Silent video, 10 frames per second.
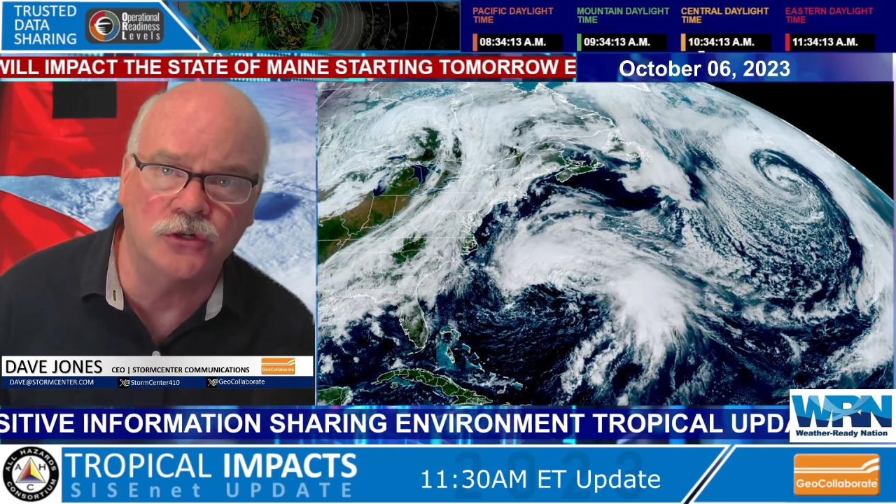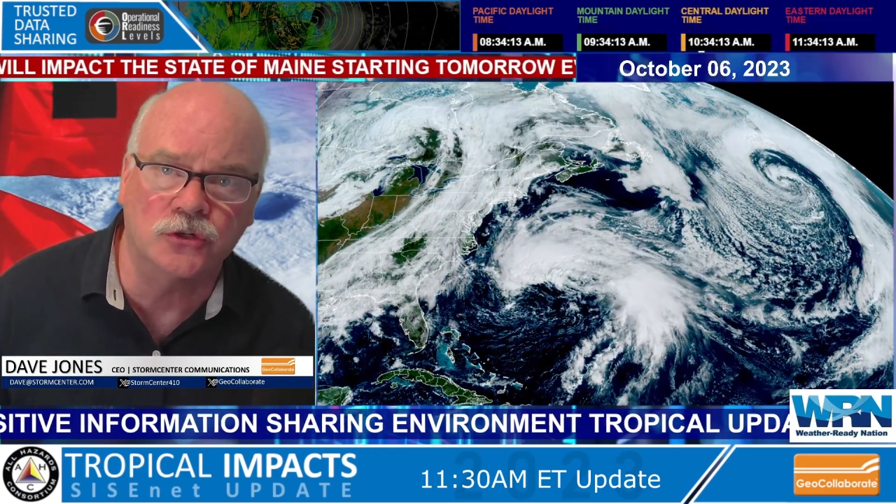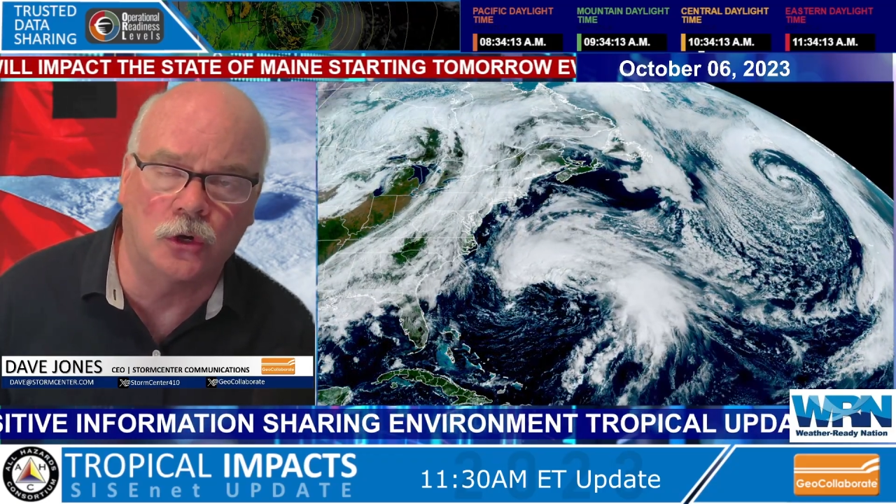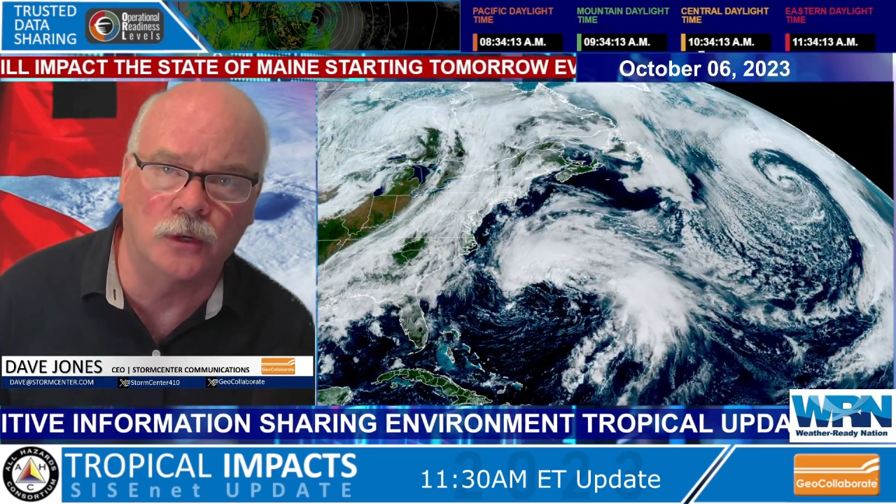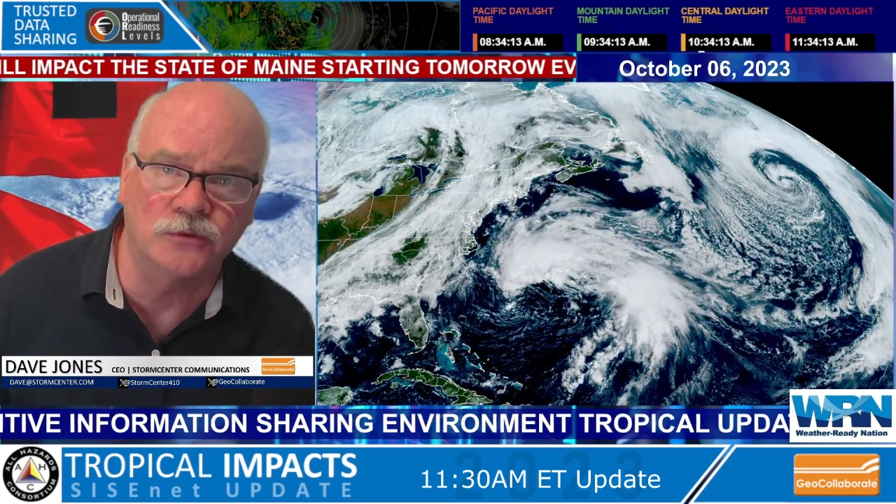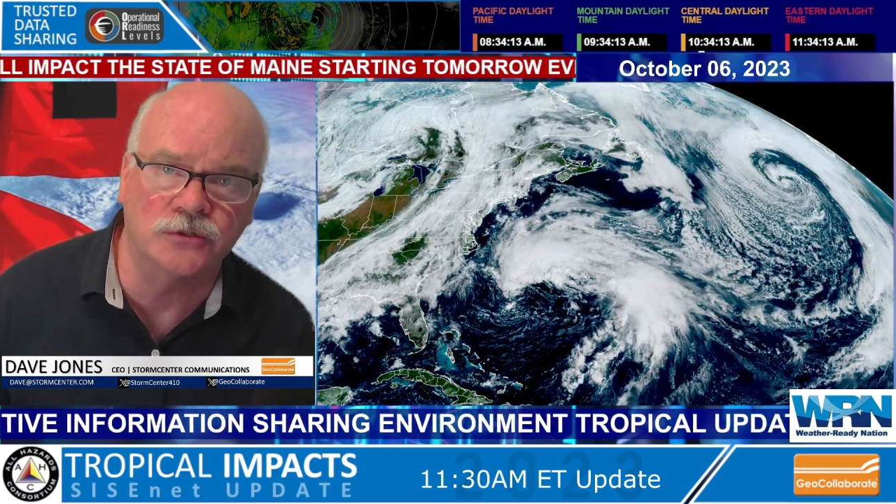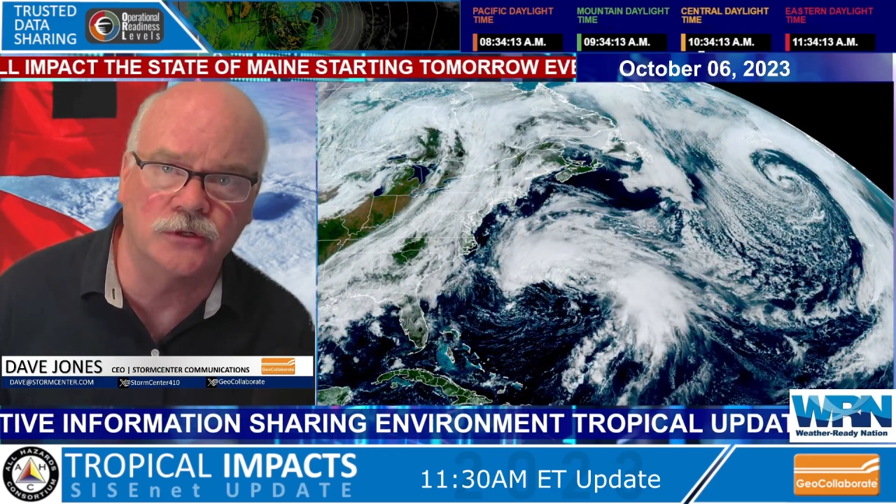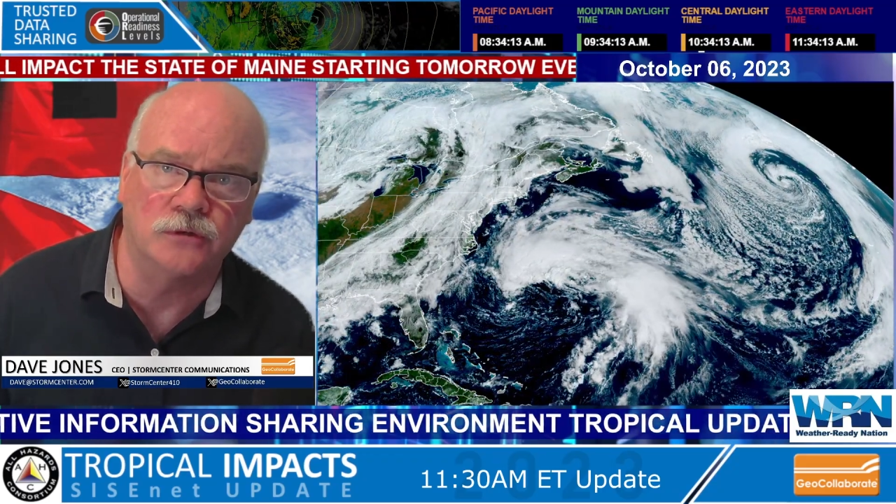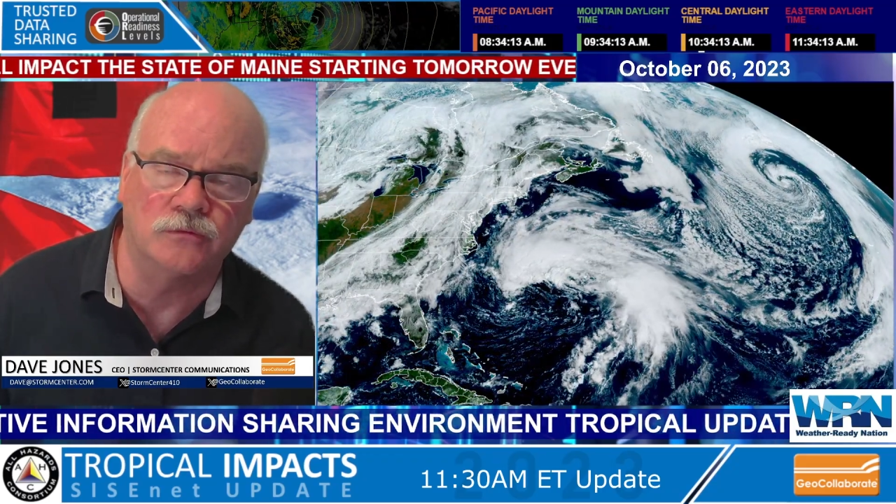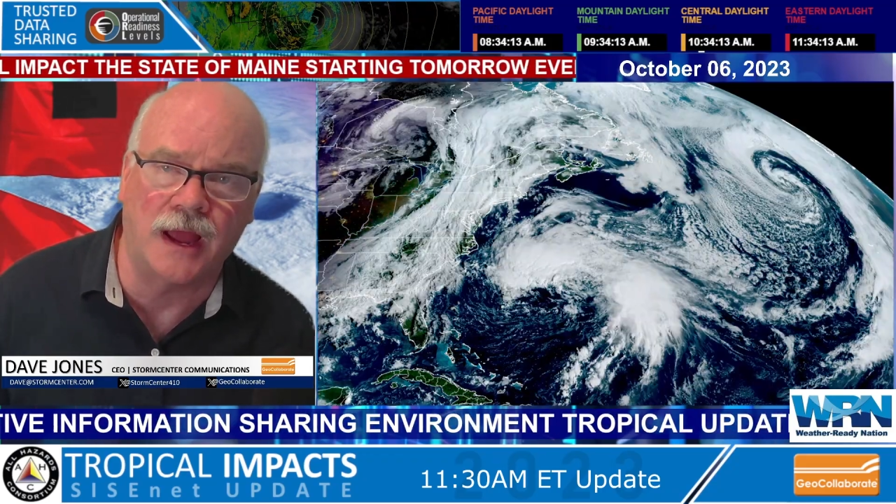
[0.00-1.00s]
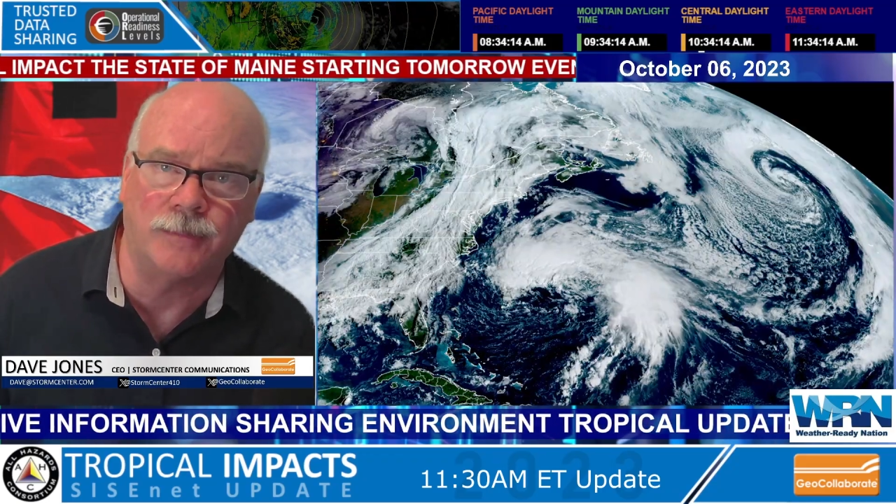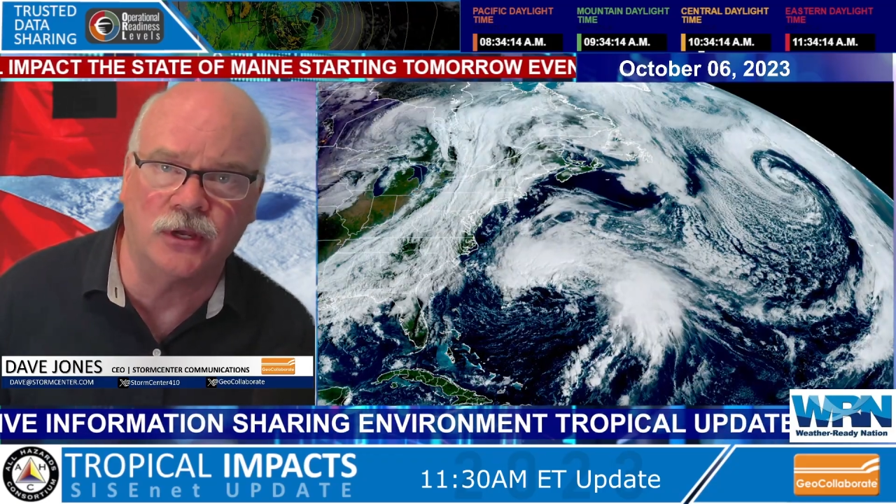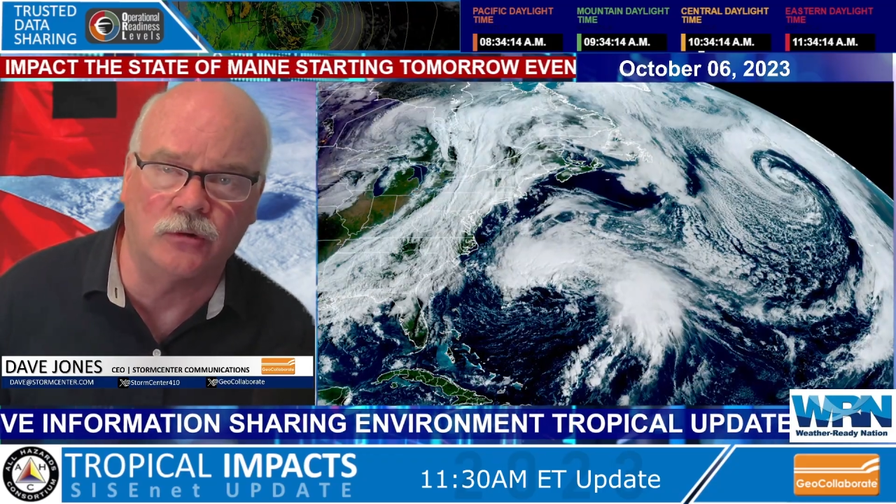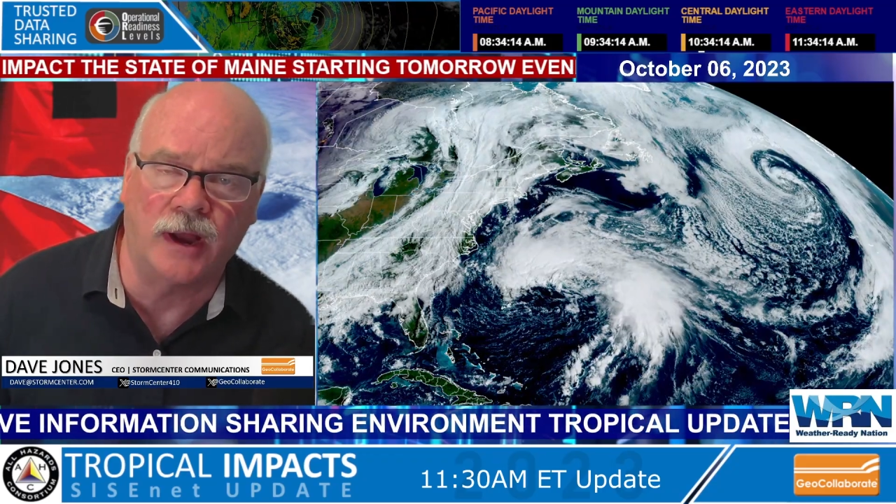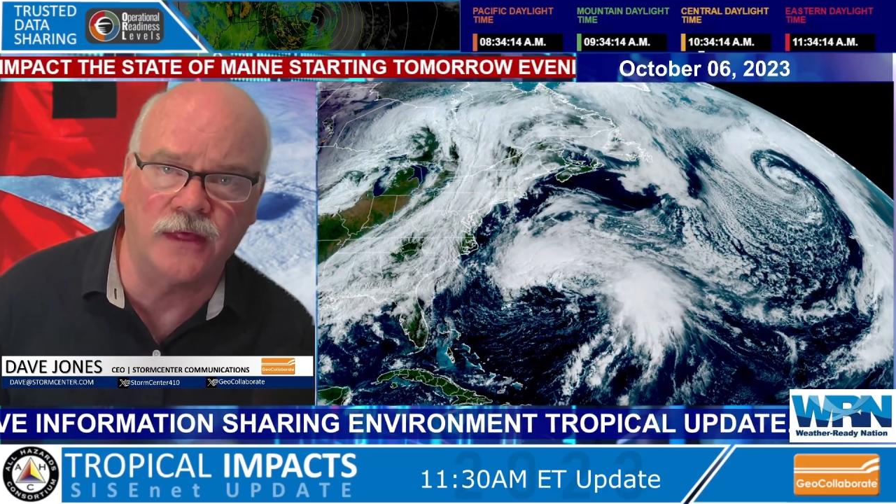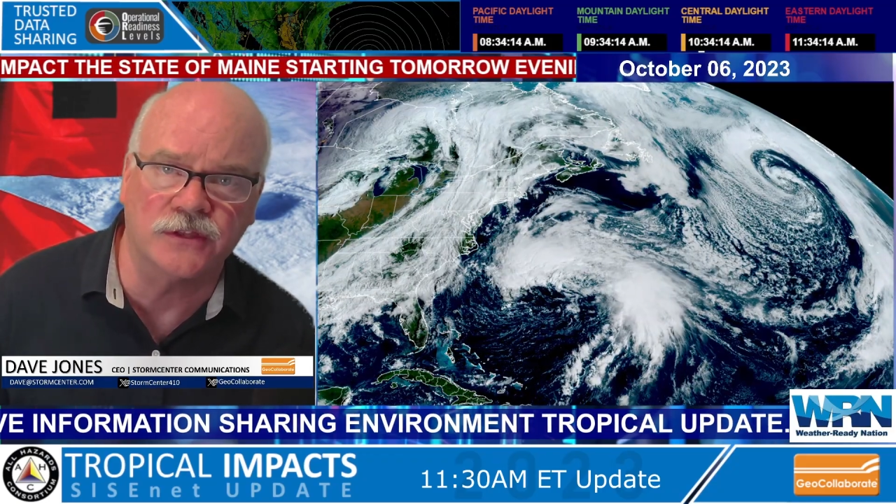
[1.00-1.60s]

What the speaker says: thunderstorms wrapping